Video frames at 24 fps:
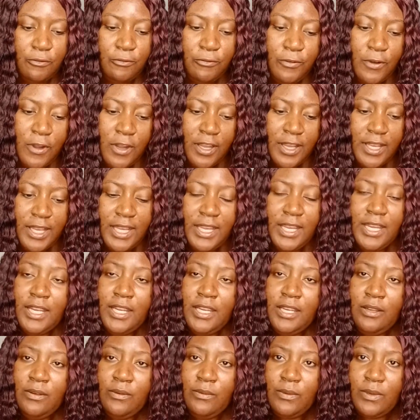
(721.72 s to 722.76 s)
For
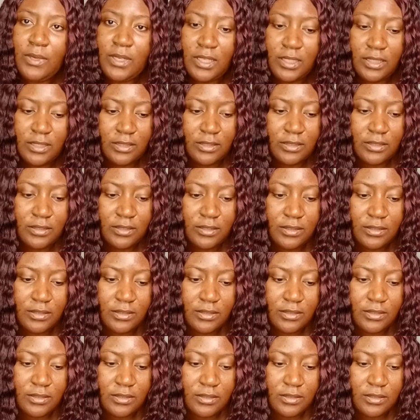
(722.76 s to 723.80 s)
anyone
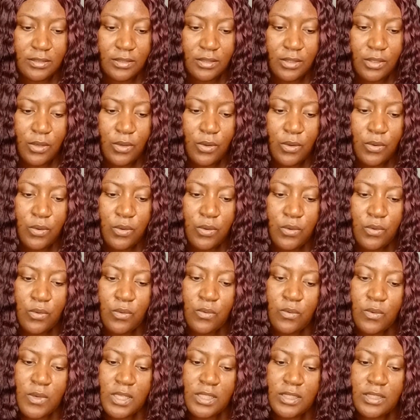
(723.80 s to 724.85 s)

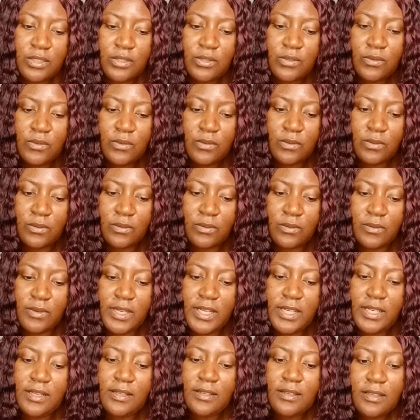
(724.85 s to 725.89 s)
who want to
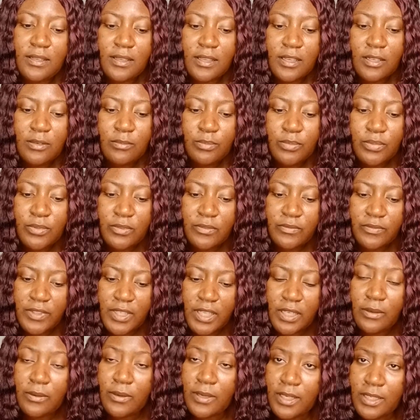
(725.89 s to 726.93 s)
greatly improve
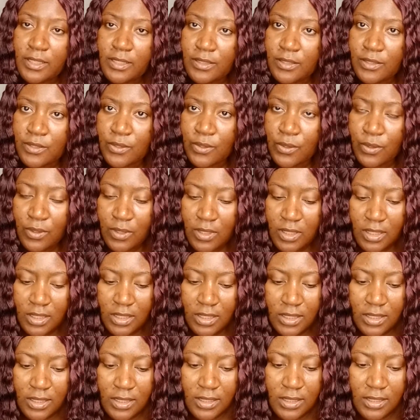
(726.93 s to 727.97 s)
their credit
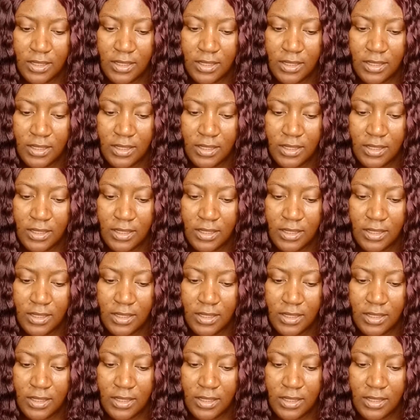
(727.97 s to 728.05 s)
score,